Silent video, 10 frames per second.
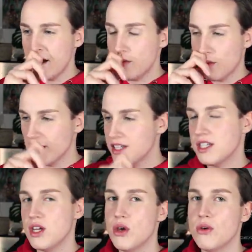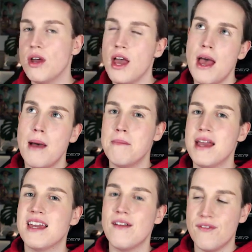of wanted to
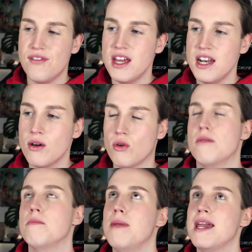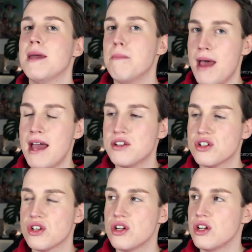make it fit or make it
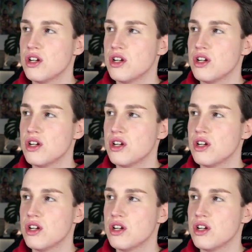match,